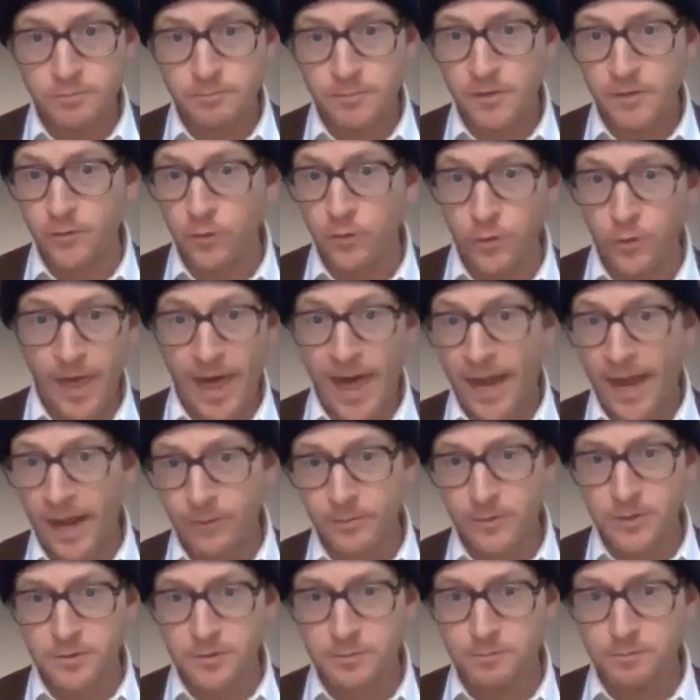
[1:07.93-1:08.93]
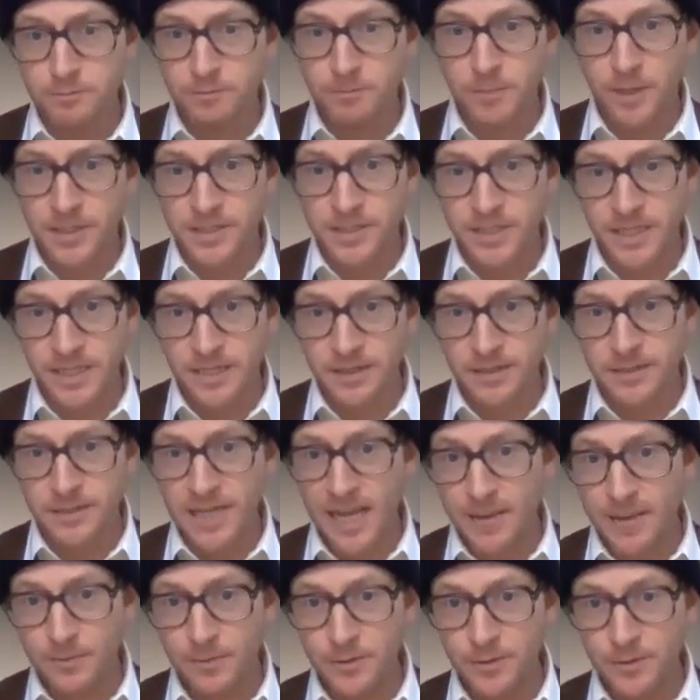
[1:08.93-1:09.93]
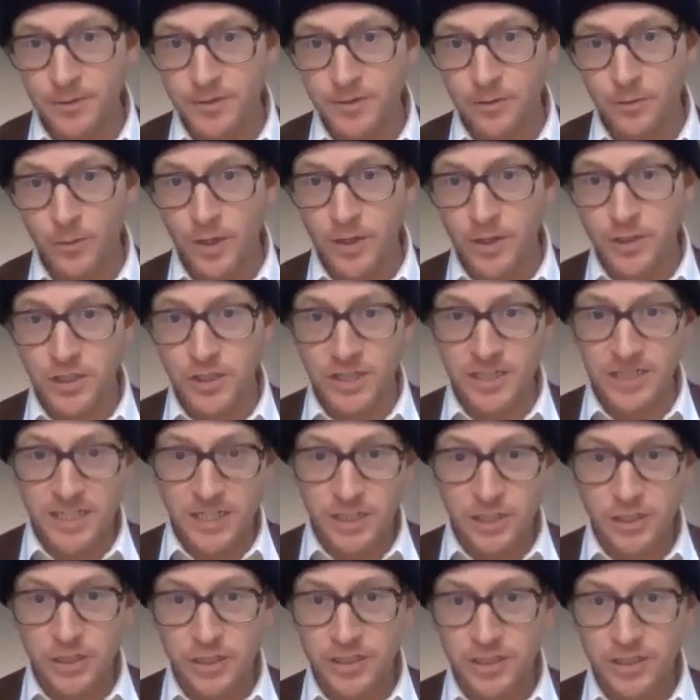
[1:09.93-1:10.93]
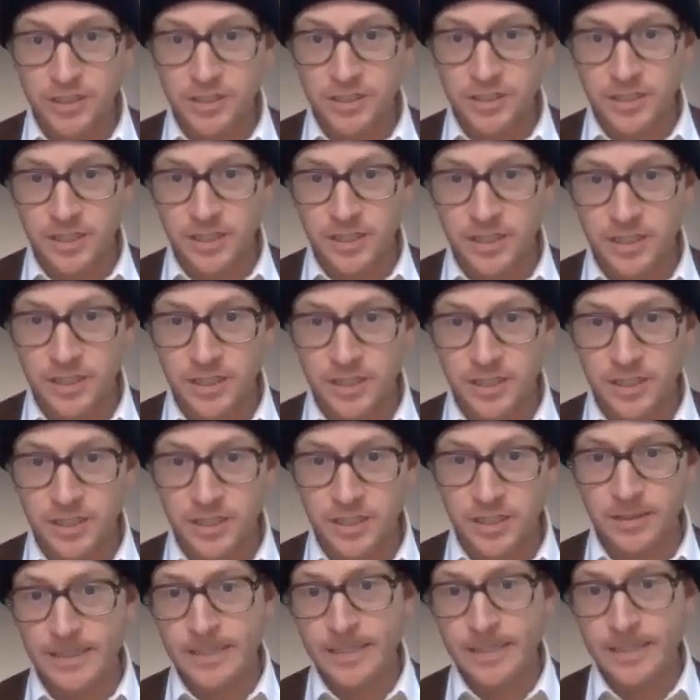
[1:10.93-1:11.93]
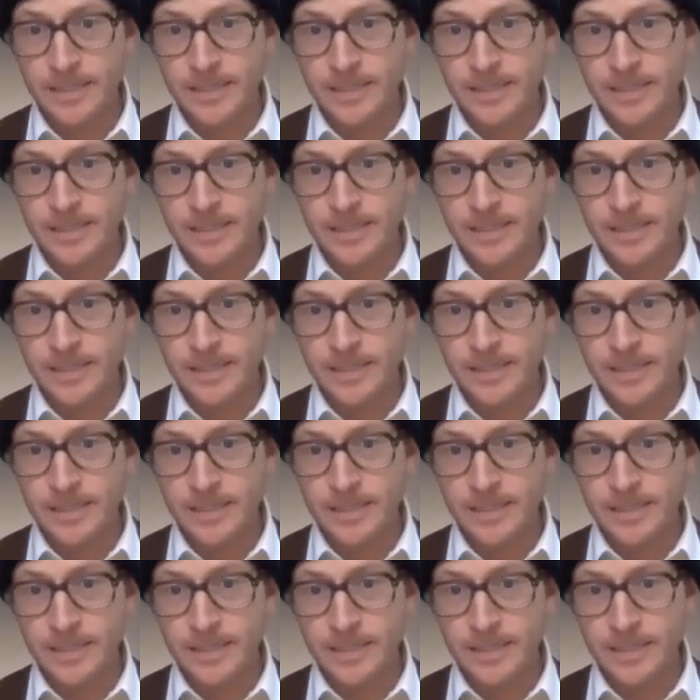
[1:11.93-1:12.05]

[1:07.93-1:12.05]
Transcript: Before that, I was bussing tables and washing dishes and